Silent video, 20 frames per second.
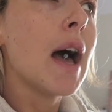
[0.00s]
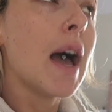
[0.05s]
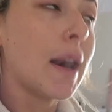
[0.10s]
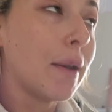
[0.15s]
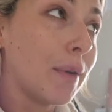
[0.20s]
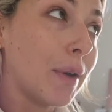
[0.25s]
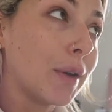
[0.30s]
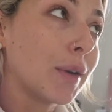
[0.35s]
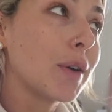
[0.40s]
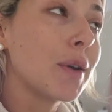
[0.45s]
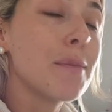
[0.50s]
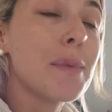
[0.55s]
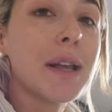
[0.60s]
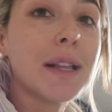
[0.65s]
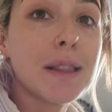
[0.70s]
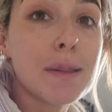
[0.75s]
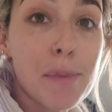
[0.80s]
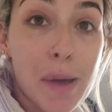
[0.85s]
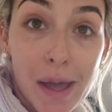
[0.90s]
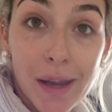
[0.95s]
Anyway, I'm going to
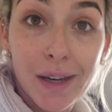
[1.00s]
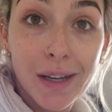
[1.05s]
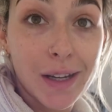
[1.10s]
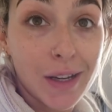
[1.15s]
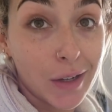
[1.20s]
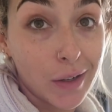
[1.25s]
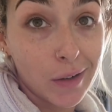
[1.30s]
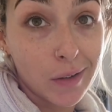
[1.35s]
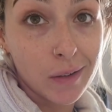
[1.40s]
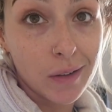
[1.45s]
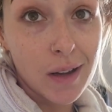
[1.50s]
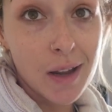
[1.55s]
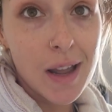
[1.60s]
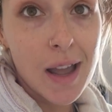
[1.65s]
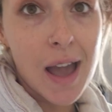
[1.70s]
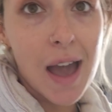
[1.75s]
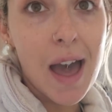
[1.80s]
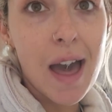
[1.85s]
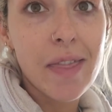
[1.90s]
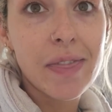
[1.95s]
make the bed here.
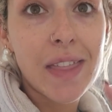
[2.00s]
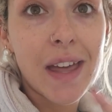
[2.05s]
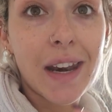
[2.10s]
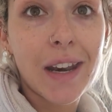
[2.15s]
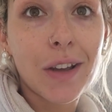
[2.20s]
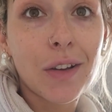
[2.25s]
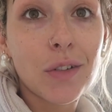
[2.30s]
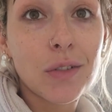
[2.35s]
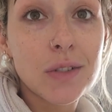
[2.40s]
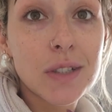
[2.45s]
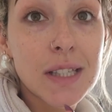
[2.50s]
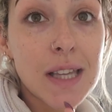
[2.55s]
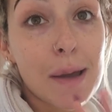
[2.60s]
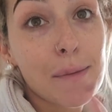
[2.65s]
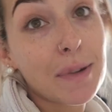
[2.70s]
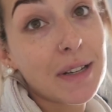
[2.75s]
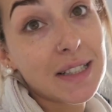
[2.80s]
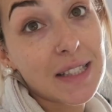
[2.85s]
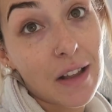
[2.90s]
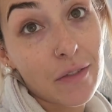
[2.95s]
And then I'm going to
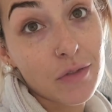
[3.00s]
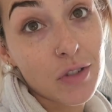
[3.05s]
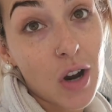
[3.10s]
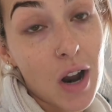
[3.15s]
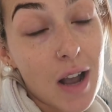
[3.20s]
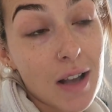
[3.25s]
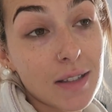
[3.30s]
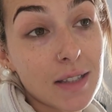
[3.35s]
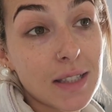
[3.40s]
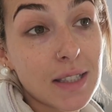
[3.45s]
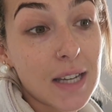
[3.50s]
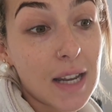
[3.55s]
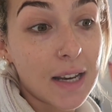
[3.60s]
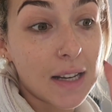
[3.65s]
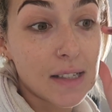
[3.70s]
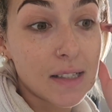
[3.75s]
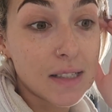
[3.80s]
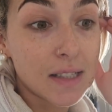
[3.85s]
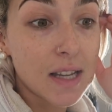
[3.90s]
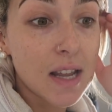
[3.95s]
get myself dressed
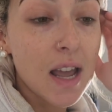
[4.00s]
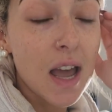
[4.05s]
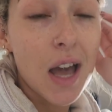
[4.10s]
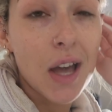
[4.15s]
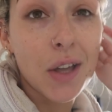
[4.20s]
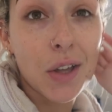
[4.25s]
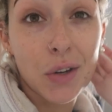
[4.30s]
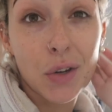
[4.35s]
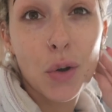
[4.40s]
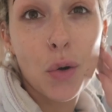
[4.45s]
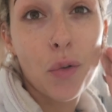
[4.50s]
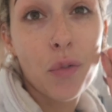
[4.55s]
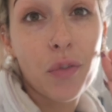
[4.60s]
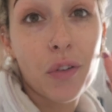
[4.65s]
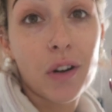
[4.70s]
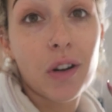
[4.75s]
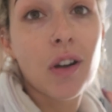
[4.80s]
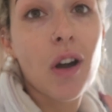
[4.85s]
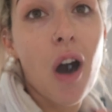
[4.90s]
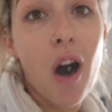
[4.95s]
and I'm going to go
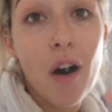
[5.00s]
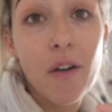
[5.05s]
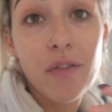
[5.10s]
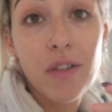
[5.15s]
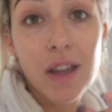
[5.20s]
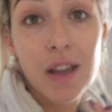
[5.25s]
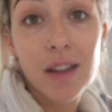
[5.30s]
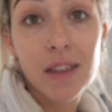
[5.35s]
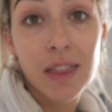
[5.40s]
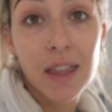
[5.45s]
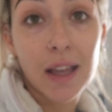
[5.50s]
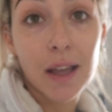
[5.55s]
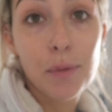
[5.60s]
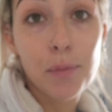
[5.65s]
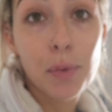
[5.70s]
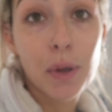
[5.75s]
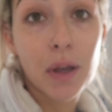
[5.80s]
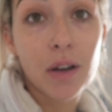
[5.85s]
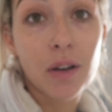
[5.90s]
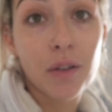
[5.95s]
for a coffee, I
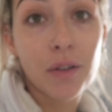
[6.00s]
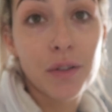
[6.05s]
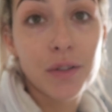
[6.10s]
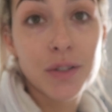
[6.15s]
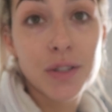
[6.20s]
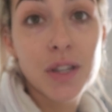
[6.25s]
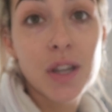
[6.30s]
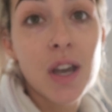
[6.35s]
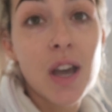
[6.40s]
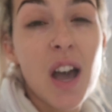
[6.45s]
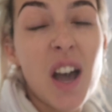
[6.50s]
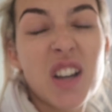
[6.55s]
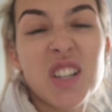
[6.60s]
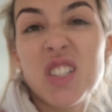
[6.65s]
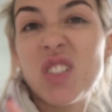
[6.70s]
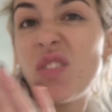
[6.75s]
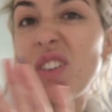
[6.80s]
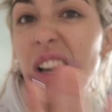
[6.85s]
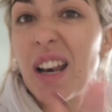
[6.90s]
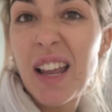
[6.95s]
think, because I
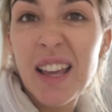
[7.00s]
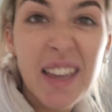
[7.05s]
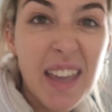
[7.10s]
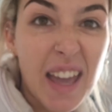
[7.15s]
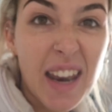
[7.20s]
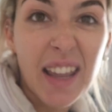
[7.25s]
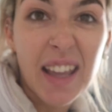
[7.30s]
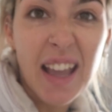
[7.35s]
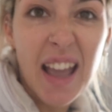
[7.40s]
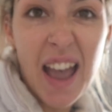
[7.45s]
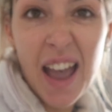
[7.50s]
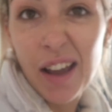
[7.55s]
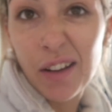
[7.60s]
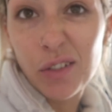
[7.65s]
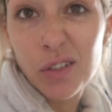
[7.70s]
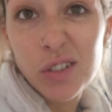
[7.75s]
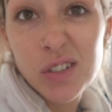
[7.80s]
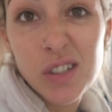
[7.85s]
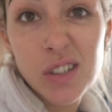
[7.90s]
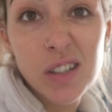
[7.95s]
just feel like getting
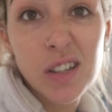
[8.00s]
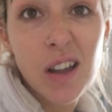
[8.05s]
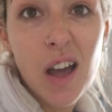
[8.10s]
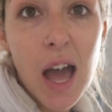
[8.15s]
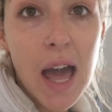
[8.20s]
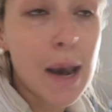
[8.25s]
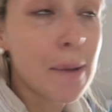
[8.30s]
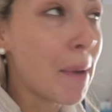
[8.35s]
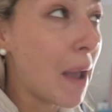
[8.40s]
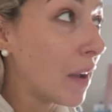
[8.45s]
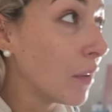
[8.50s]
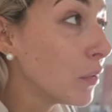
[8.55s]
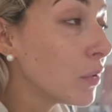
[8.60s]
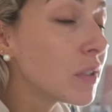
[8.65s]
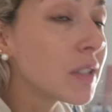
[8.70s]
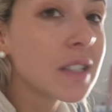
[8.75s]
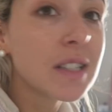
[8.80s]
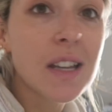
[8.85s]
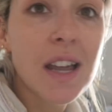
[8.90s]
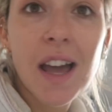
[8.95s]
out and
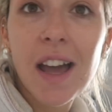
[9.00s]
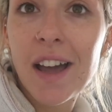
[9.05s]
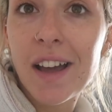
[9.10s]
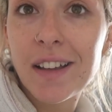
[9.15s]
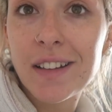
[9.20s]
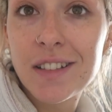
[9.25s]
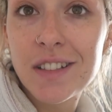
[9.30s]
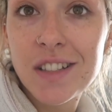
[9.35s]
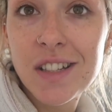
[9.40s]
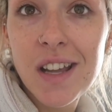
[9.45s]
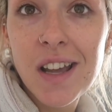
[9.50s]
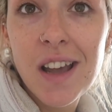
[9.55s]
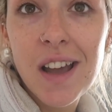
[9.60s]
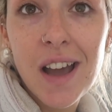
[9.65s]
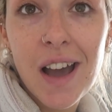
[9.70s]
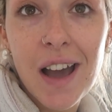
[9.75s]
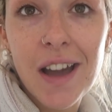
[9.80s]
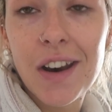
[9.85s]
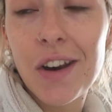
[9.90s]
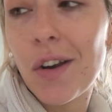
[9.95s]
about. And
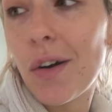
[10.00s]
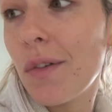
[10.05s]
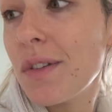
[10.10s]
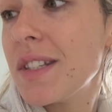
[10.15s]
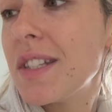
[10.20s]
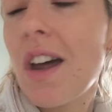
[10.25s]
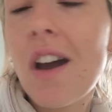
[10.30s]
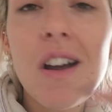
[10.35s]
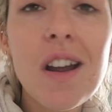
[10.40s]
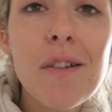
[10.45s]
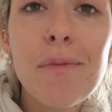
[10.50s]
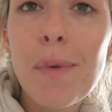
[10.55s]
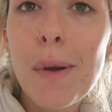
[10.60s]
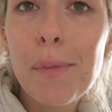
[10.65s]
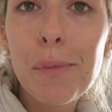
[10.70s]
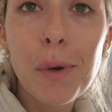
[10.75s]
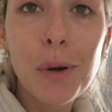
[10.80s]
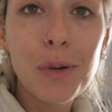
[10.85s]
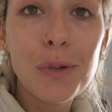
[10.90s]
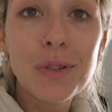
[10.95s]
I don't know. Sorry if my
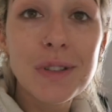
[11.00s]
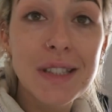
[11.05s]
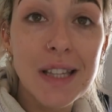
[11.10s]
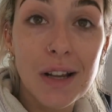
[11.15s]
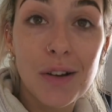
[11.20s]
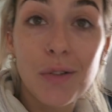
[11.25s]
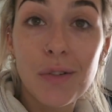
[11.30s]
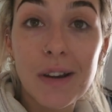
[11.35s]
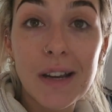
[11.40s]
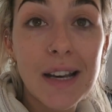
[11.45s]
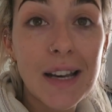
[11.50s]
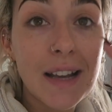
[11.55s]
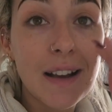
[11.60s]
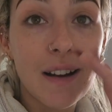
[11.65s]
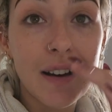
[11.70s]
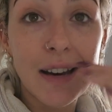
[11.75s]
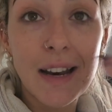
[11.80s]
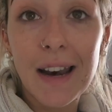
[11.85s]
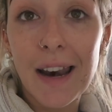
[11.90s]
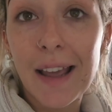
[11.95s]
mood's like really
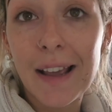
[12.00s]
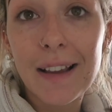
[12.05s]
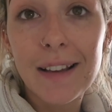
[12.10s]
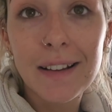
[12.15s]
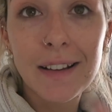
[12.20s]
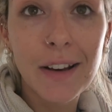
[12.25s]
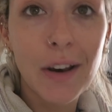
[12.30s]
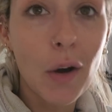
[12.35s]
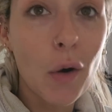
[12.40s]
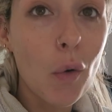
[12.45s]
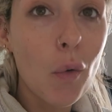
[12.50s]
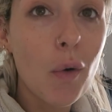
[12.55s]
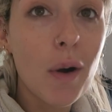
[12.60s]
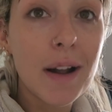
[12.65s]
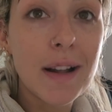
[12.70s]
kind of like low.